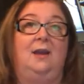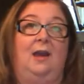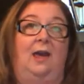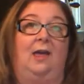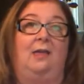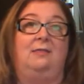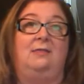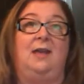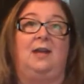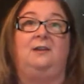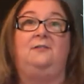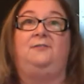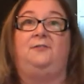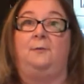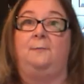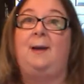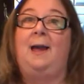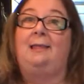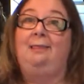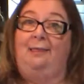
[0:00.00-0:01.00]
And then for
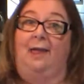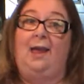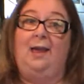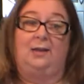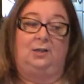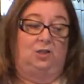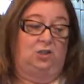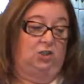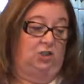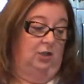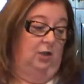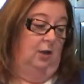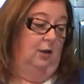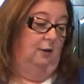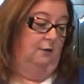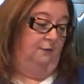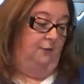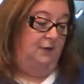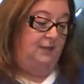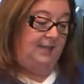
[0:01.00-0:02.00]
my lunch,
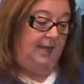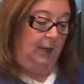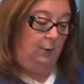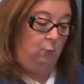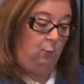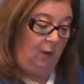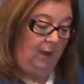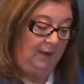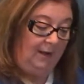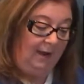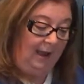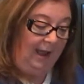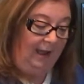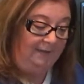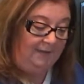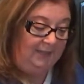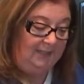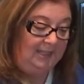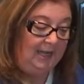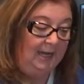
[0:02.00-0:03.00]
for day one, I've
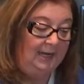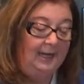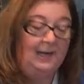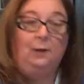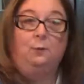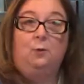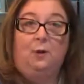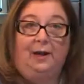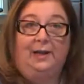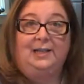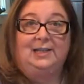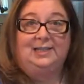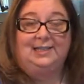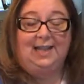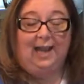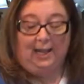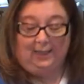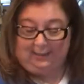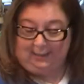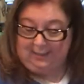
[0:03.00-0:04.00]
decided I wanted a
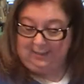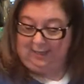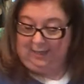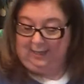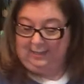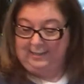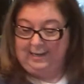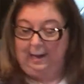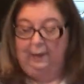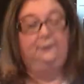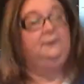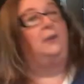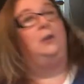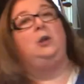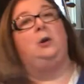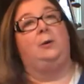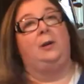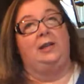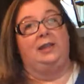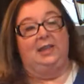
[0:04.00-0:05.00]
salad. Now, if you
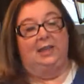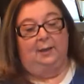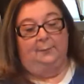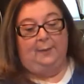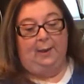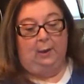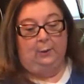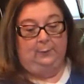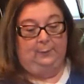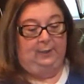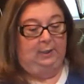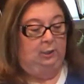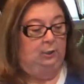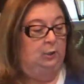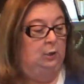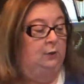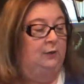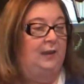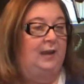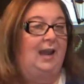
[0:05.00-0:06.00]
know anything about me, you
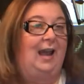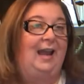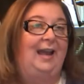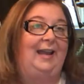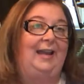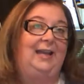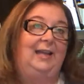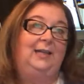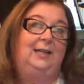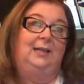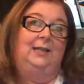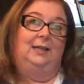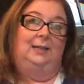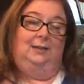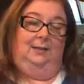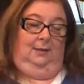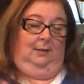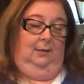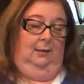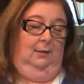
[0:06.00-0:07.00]
know that I
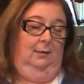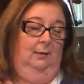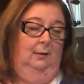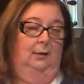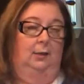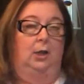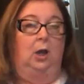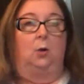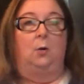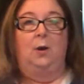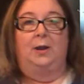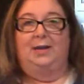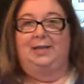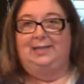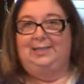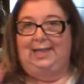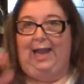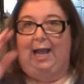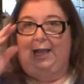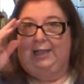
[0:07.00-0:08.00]
go on a
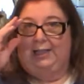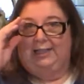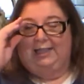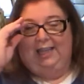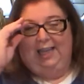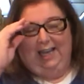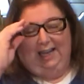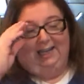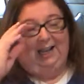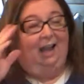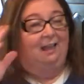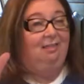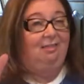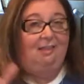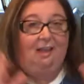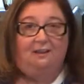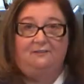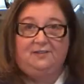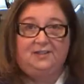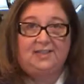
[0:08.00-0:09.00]
salad kick. I
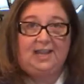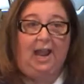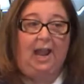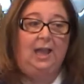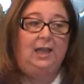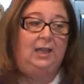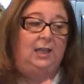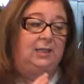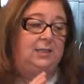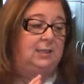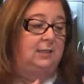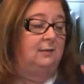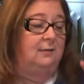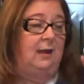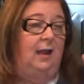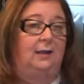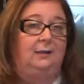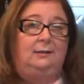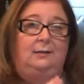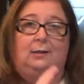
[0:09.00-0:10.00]
love salads and
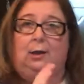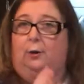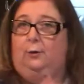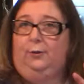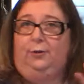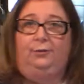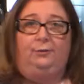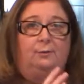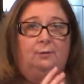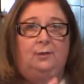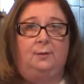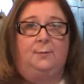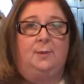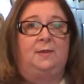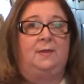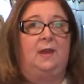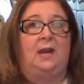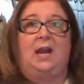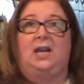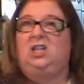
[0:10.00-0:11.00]
I go through them
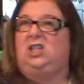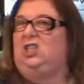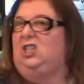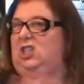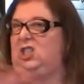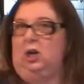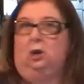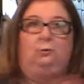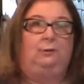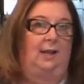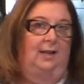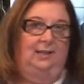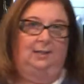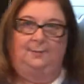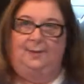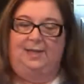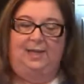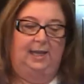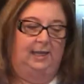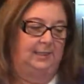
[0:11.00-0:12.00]
and then I don't like
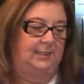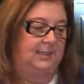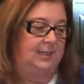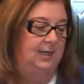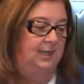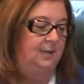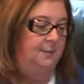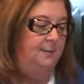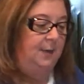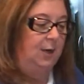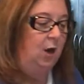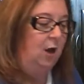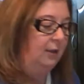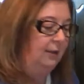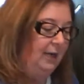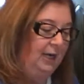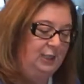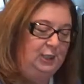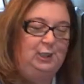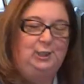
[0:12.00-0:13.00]
them. I can't stand them at all
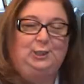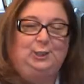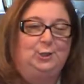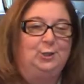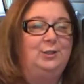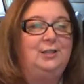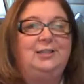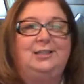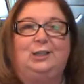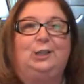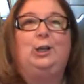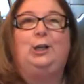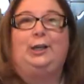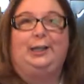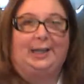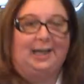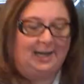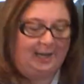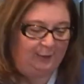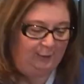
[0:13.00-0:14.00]
and I just couldn't look
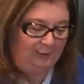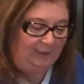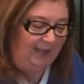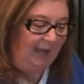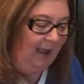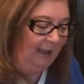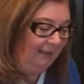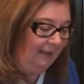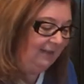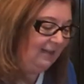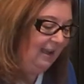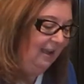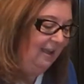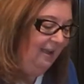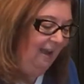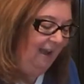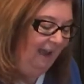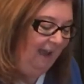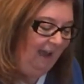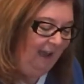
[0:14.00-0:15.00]
at another salad.
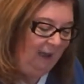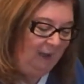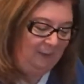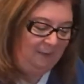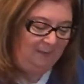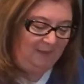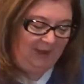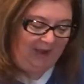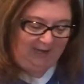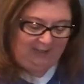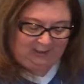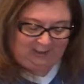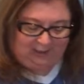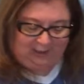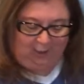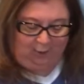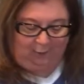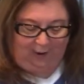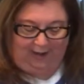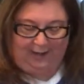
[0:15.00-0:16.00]
And
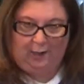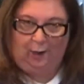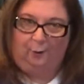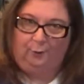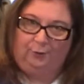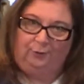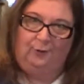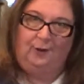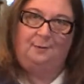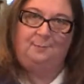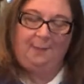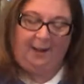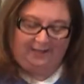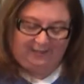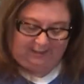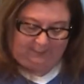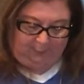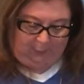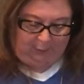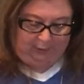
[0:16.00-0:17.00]
so I go through in my
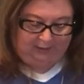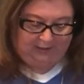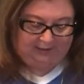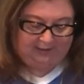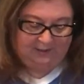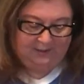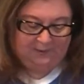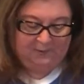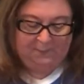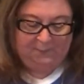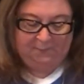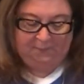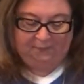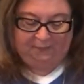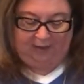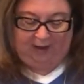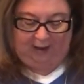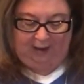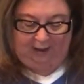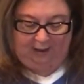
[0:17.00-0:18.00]
spurts.
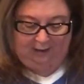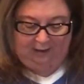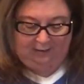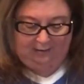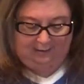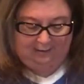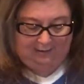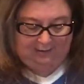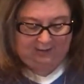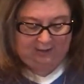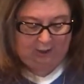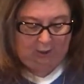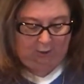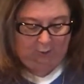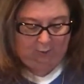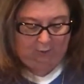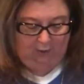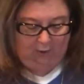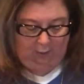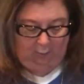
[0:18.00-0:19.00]

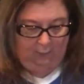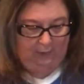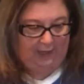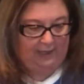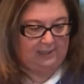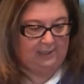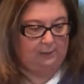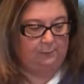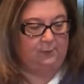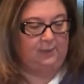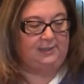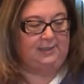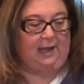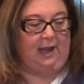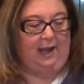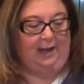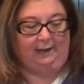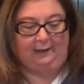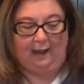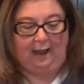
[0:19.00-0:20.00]
So what I did was
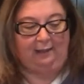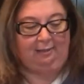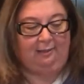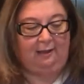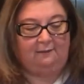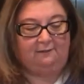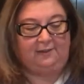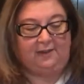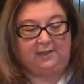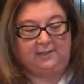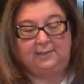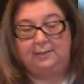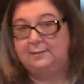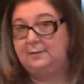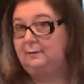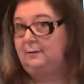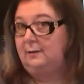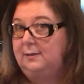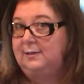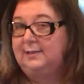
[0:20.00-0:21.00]
I love these. It's a
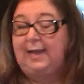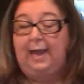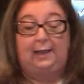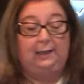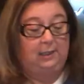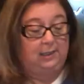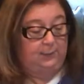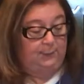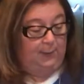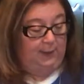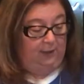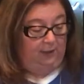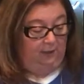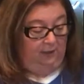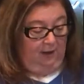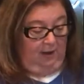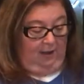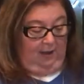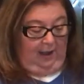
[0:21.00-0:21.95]
salad spinner.